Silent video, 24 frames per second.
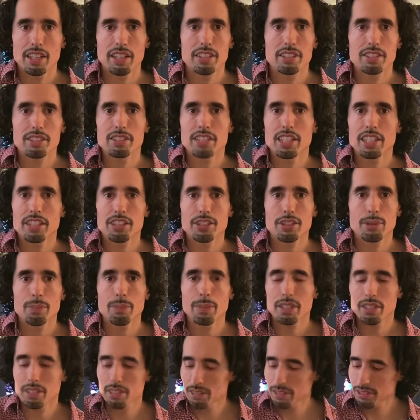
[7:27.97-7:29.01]
Take your
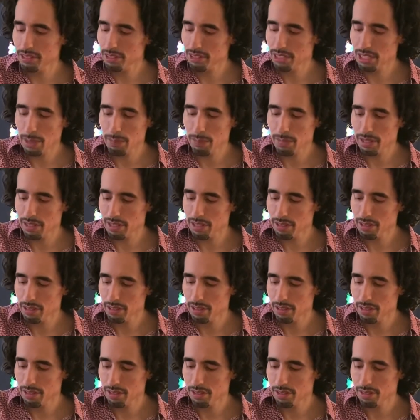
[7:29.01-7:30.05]
middle, same thing.
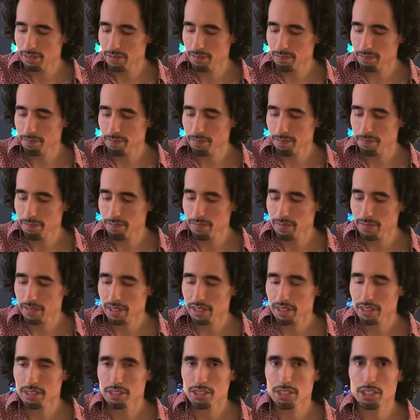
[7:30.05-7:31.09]

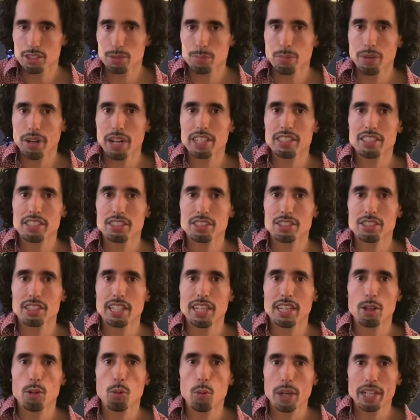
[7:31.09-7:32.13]
Just practice
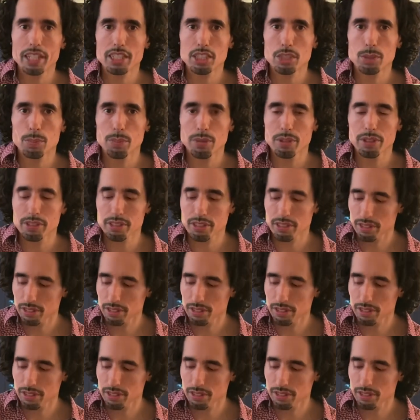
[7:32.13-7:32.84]
that quick spurt.